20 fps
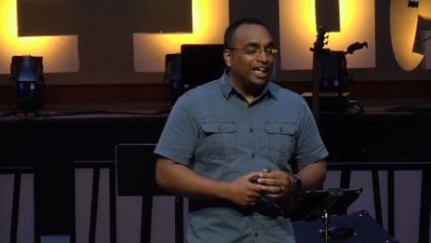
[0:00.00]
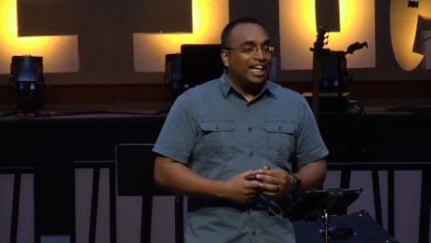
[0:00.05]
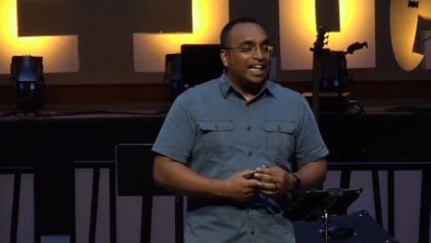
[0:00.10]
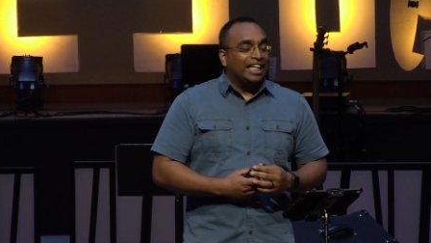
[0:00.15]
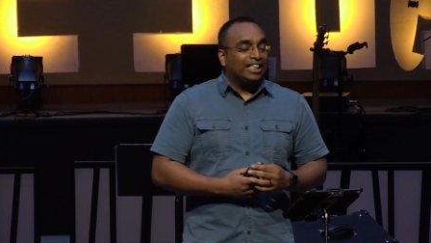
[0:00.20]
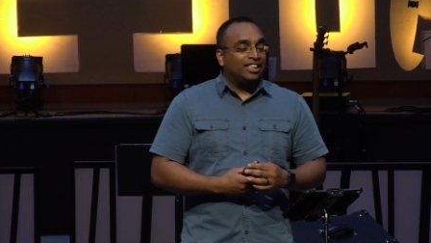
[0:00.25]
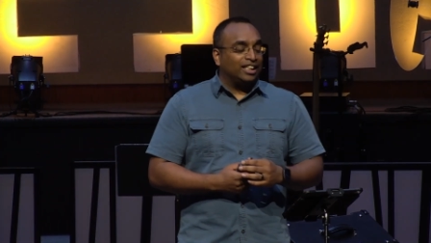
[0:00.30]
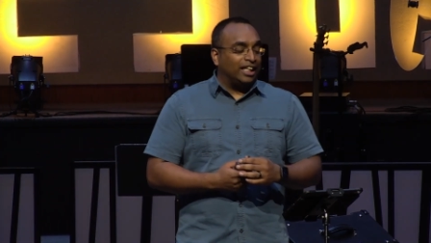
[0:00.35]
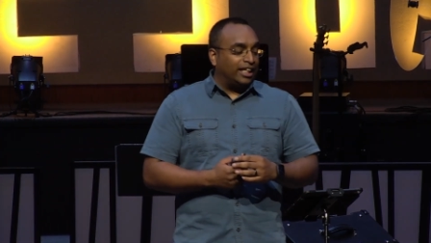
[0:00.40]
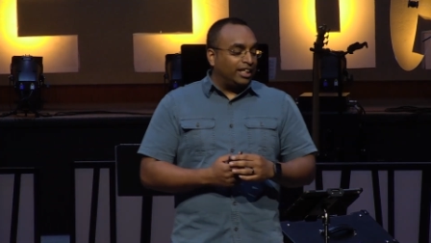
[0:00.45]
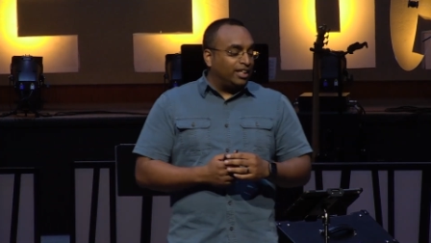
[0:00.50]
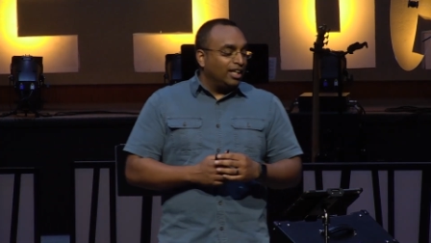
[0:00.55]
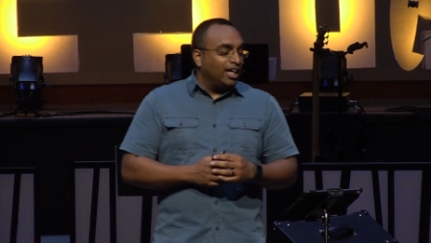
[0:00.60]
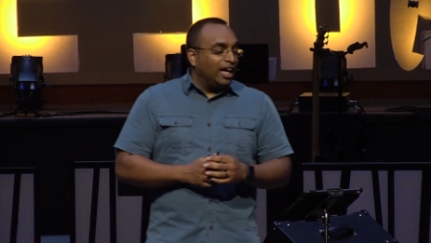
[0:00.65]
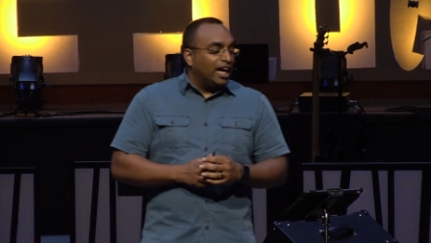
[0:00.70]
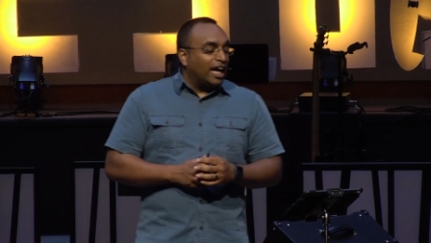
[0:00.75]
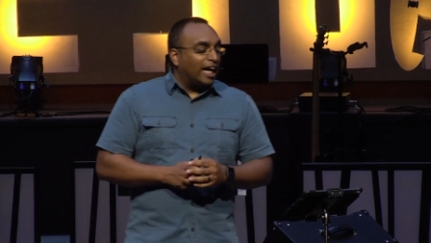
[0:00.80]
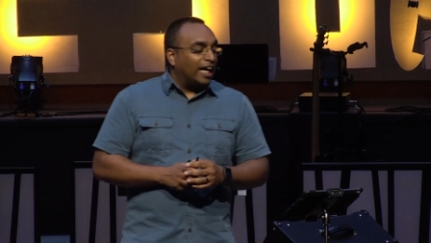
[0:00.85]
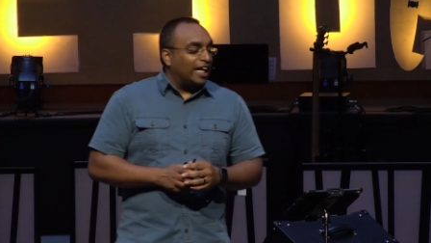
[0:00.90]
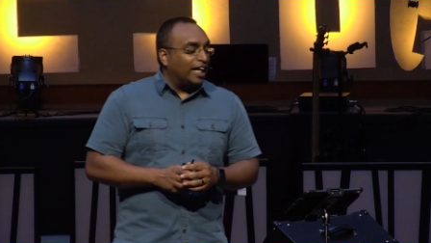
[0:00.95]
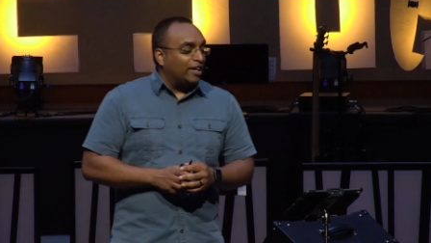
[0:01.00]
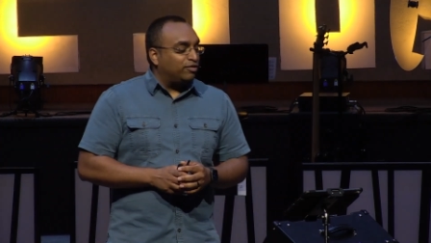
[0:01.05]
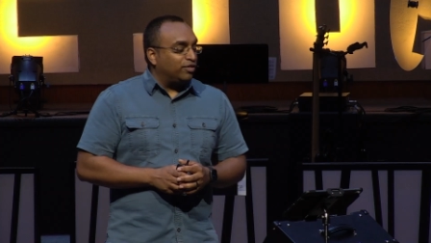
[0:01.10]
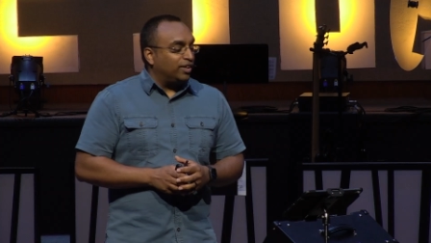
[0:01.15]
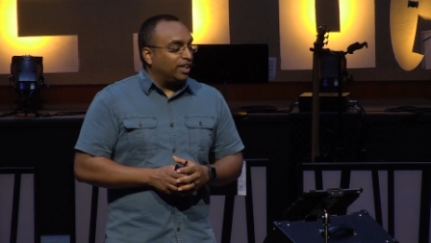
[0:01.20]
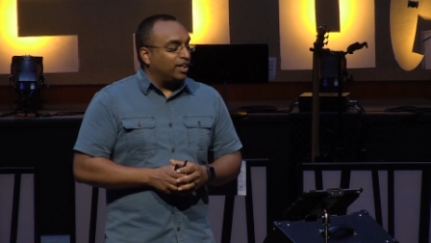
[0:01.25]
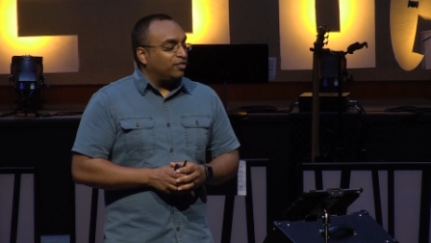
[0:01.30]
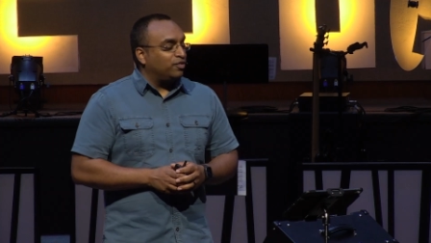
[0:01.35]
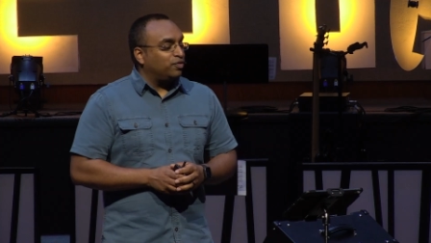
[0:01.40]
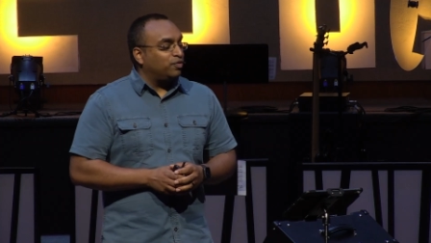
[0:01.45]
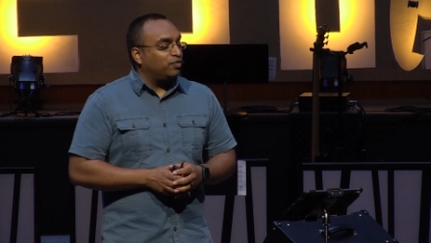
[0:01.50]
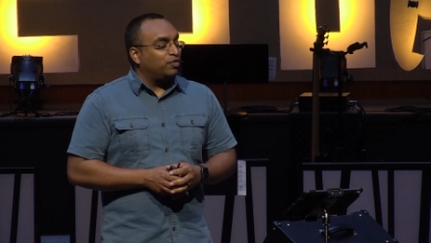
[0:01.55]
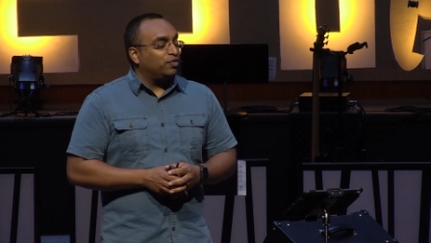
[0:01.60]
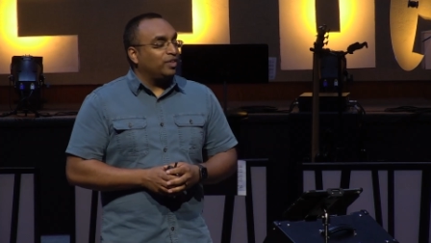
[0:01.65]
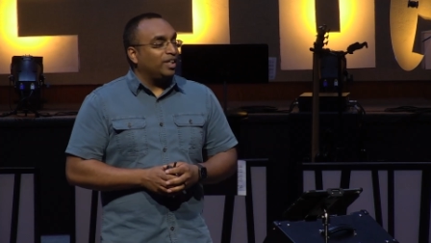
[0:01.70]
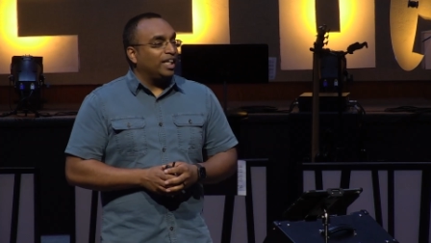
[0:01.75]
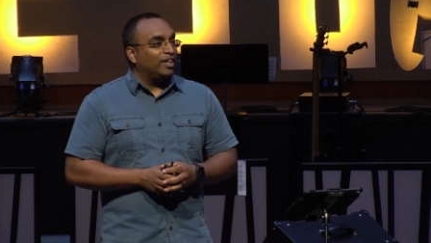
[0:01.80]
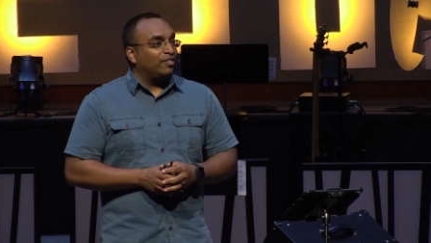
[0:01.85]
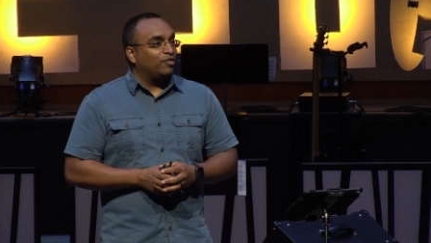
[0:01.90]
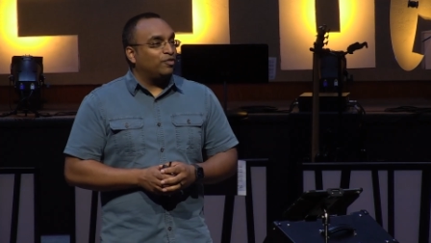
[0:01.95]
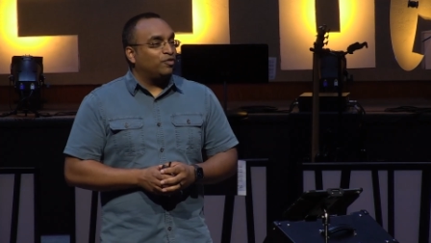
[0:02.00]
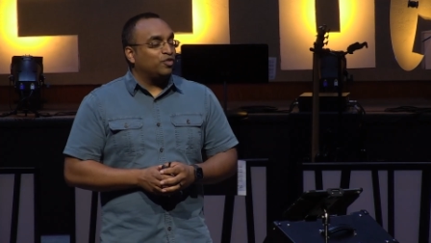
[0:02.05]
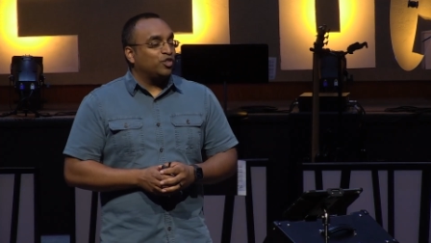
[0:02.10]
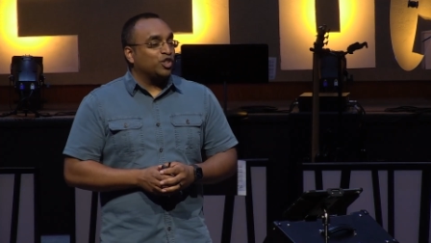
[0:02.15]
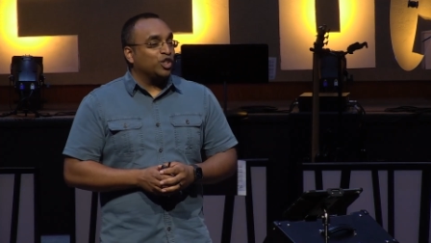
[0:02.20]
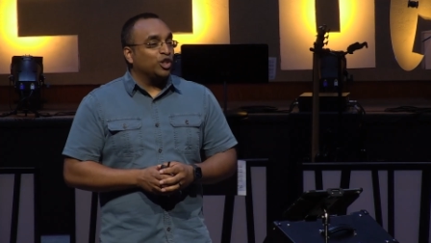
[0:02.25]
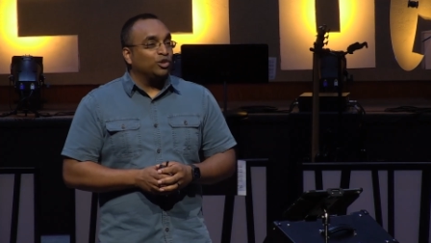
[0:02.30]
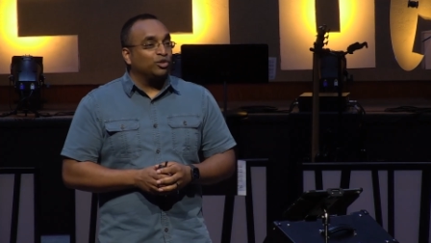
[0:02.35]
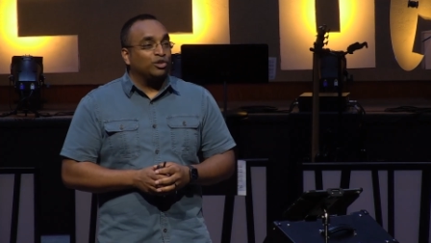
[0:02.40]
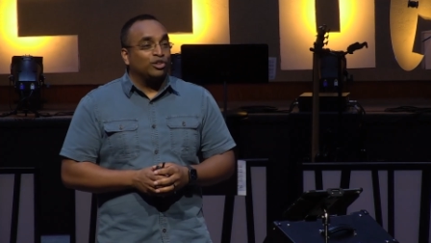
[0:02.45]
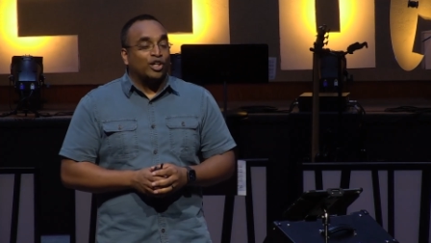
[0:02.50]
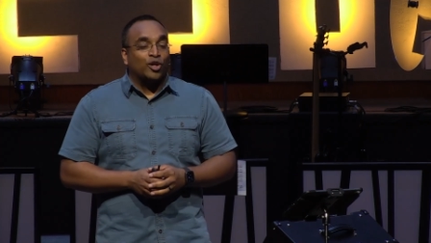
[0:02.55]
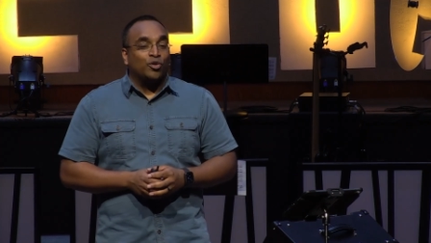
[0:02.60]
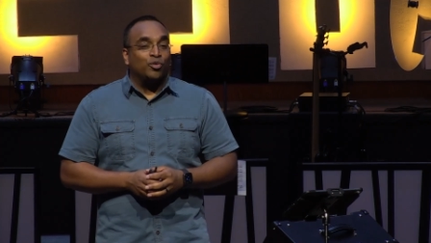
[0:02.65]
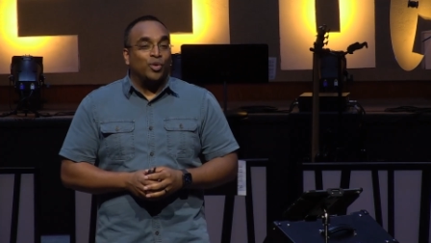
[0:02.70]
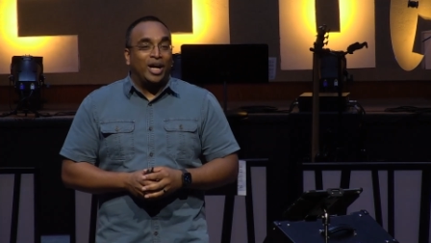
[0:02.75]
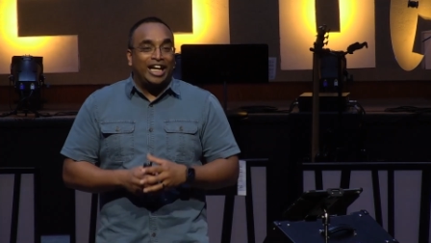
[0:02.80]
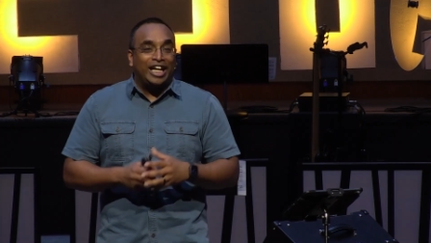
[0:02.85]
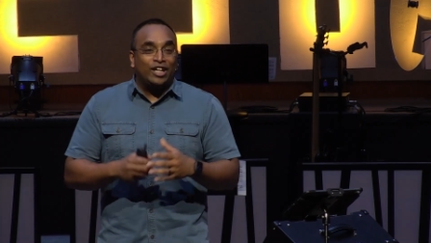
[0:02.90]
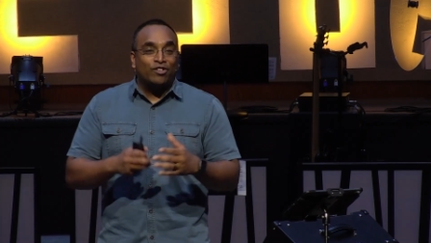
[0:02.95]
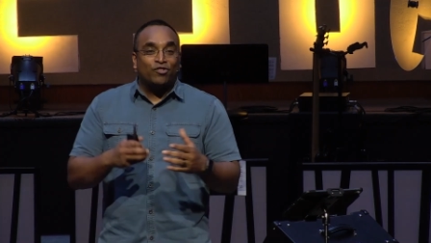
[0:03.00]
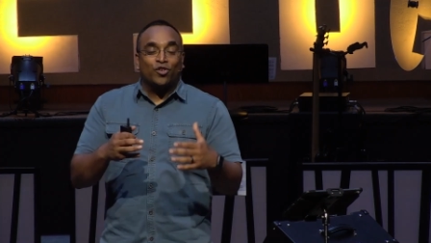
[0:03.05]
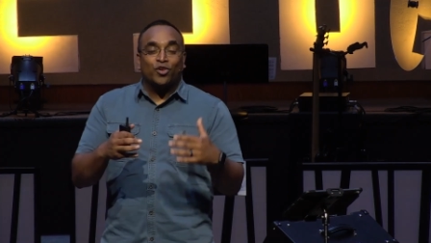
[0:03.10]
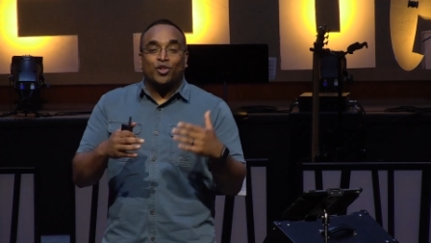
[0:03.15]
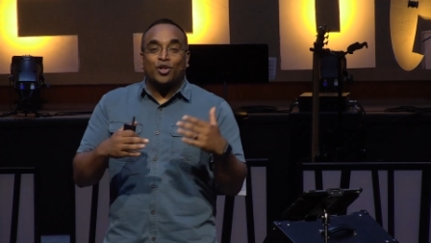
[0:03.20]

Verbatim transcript: It's like if children are waiting for